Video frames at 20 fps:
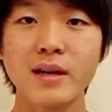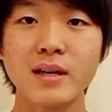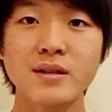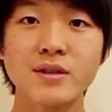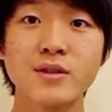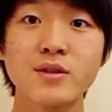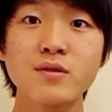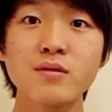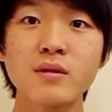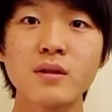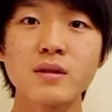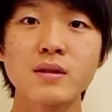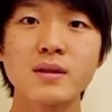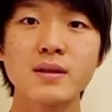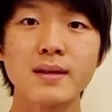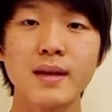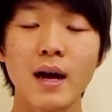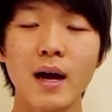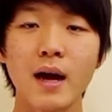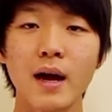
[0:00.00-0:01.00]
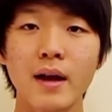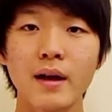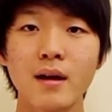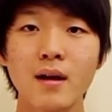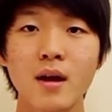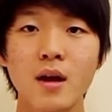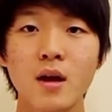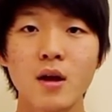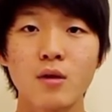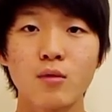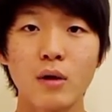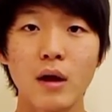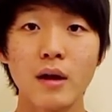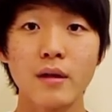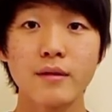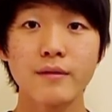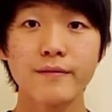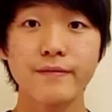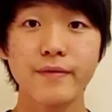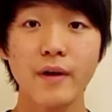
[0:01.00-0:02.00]
and soothing to the eye
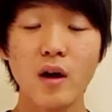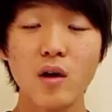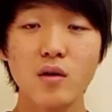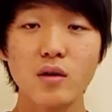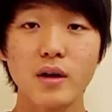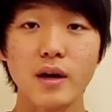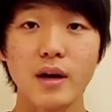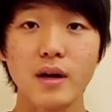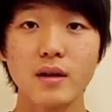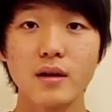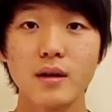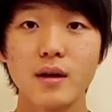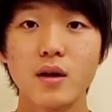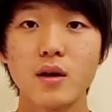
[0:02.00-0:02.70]
rather than Final Cut,